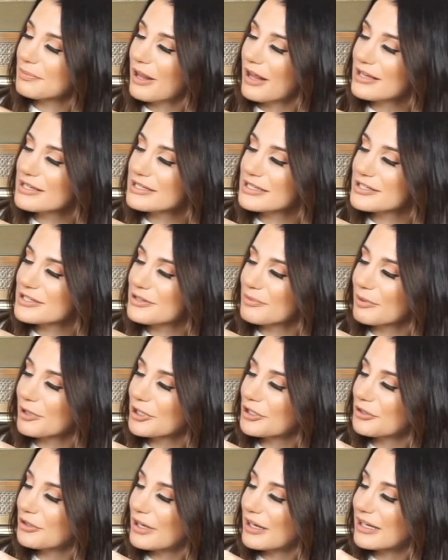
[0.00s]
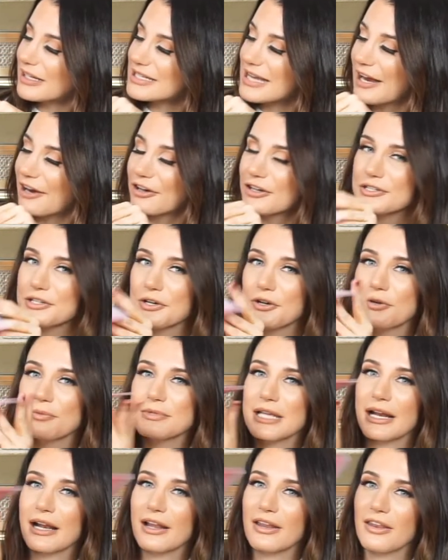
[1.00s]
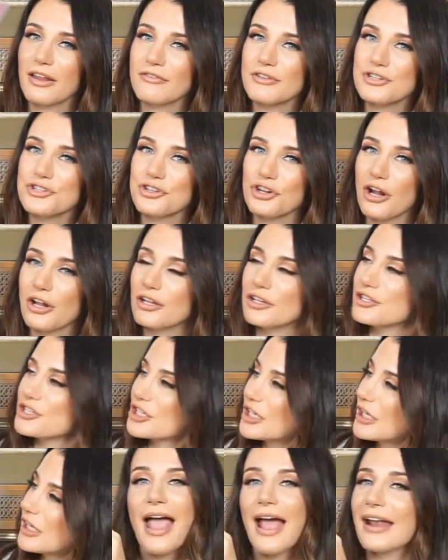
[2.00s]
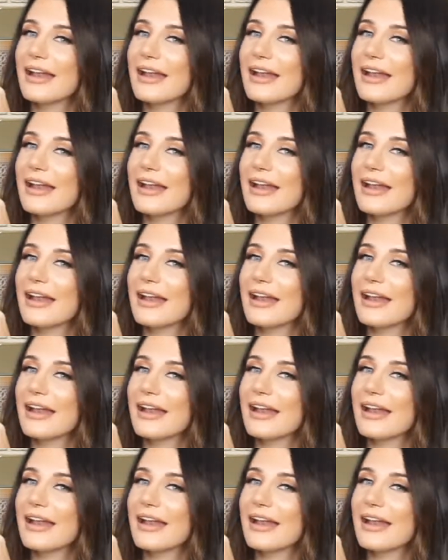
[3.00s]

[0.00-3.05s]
Plus, it's super cute and it's horoscopes, and I love astrology.